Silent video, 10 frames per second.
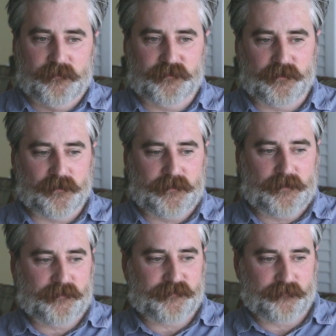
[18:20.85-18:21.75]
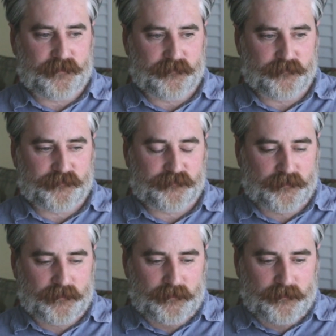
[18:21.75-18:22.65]
So you got to realize that readers
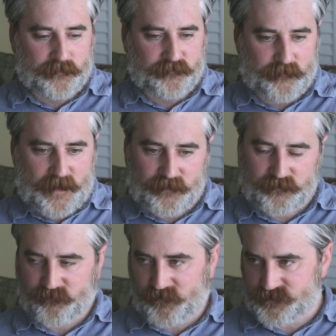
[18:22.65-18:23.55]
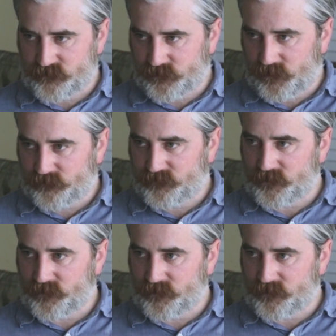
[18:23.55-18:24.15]
demand a professional product.